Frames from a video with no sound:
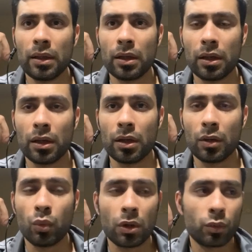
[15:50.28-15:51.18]

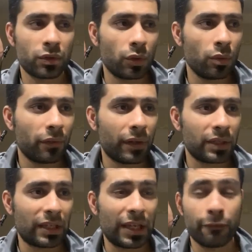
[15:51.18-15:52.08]
One was
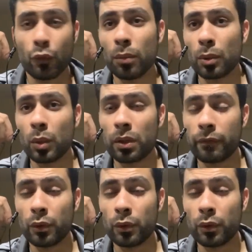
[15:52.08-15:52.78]
a former